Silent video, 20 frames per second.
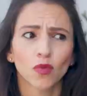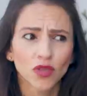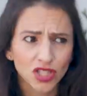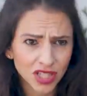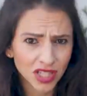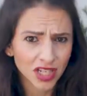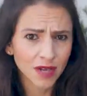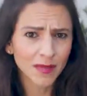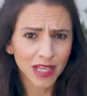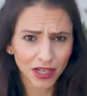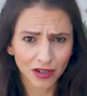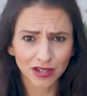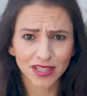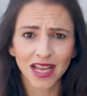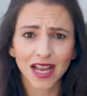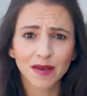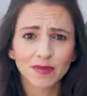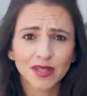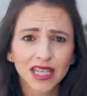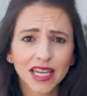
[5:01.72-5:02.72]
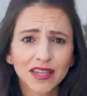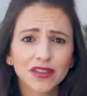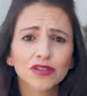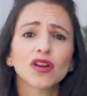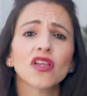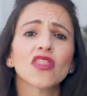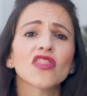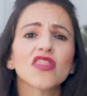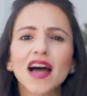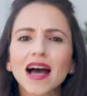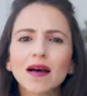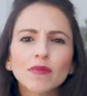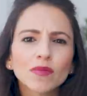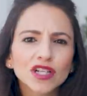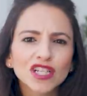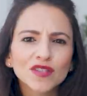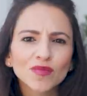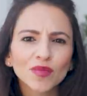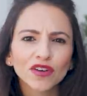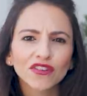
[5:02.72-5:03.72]
which is going to make your time together that
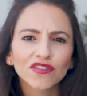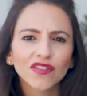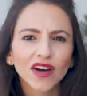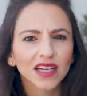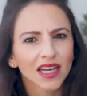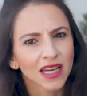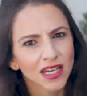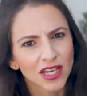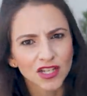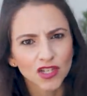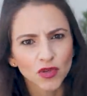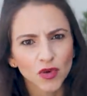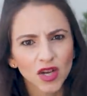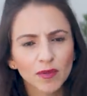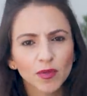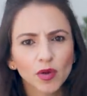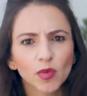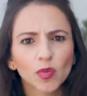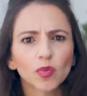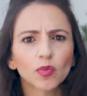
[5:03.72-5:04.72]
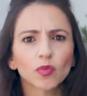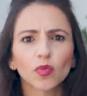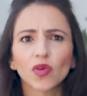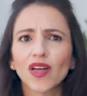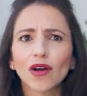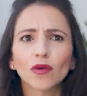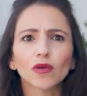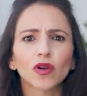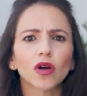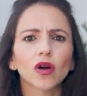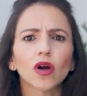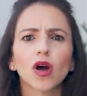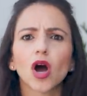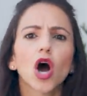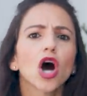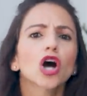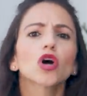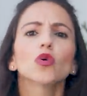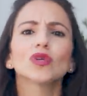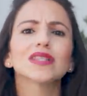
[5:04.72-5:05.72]
much more fun and enjoyable without
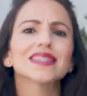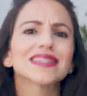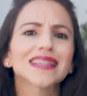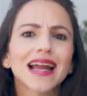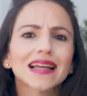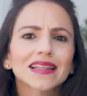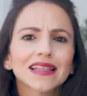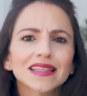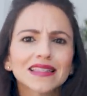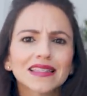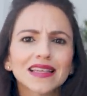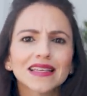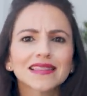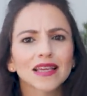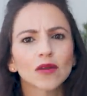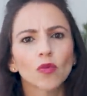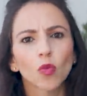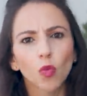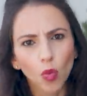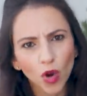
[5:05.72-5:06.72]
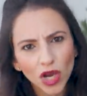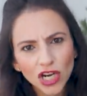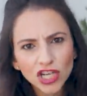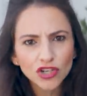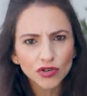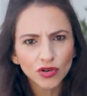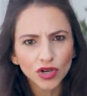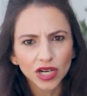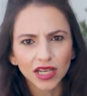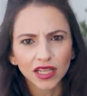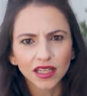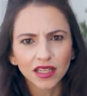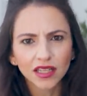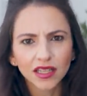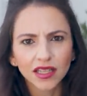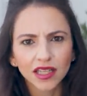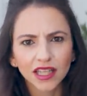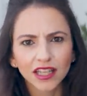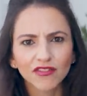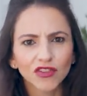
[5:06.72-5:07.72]
awkward silences and
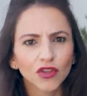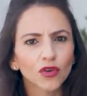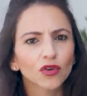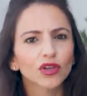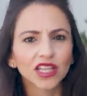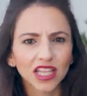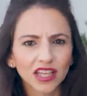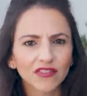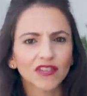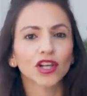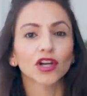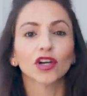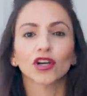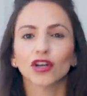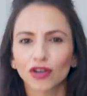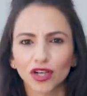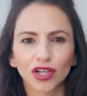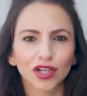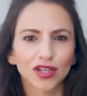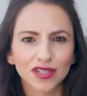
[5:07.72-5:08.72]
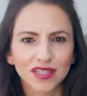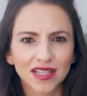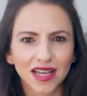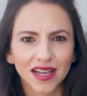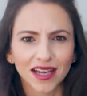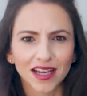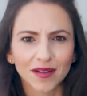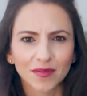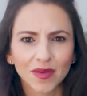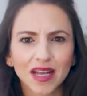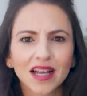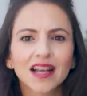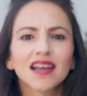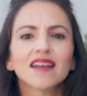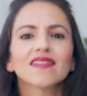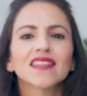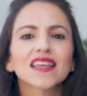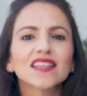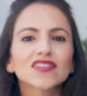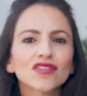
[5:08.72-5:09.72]
wondering if you're giving her a good time.
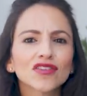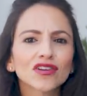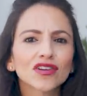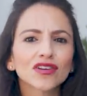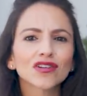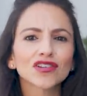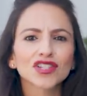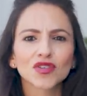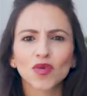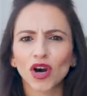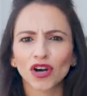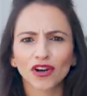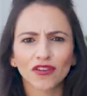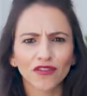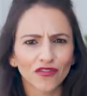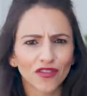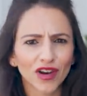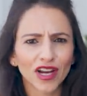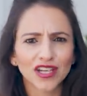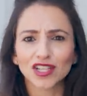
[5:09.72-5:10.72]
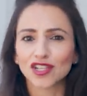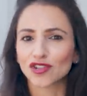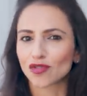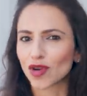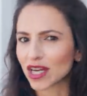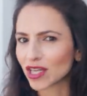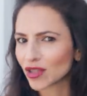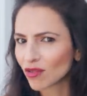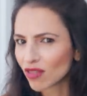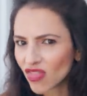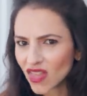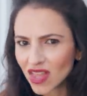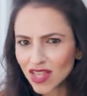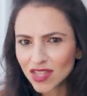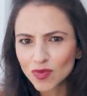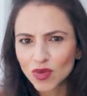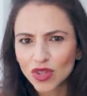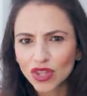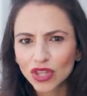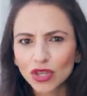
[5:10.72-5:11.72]
These are the girls who aren't afraid to try new
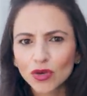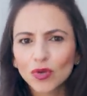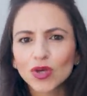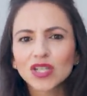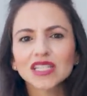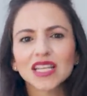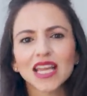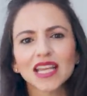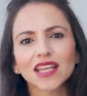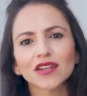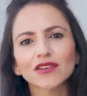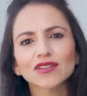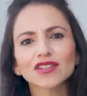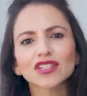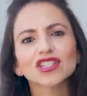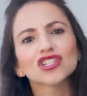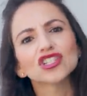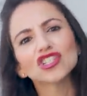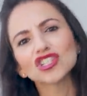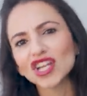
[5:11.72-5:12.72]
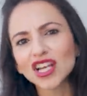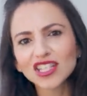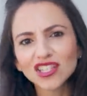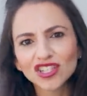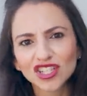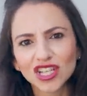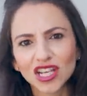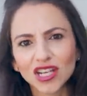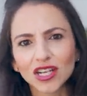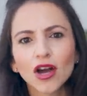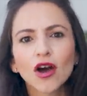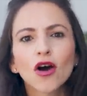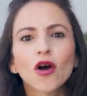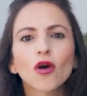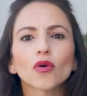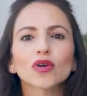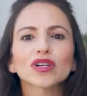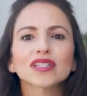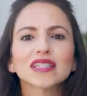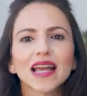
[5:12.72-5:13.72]
things with you, take your suggestion,
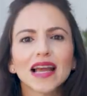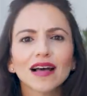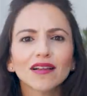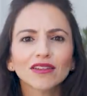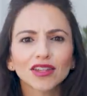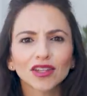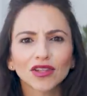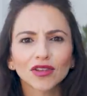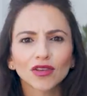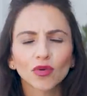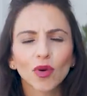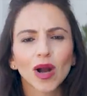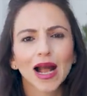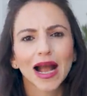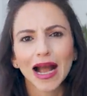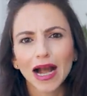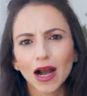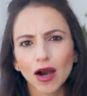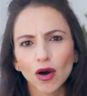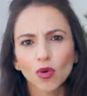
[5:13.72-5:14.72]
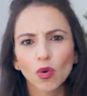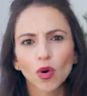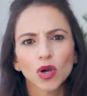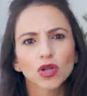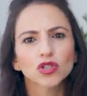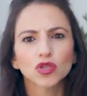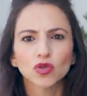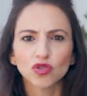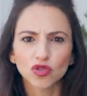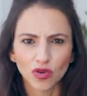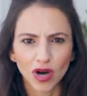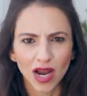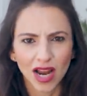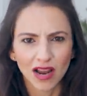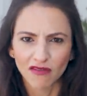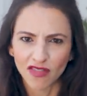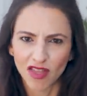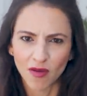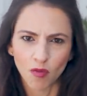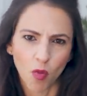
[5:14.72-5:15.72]
or tell you how to
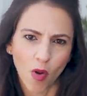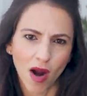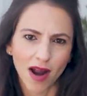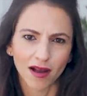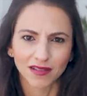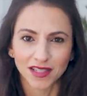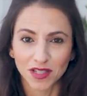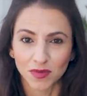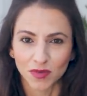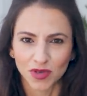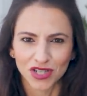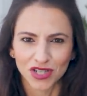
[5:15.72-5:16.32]
drive them wild in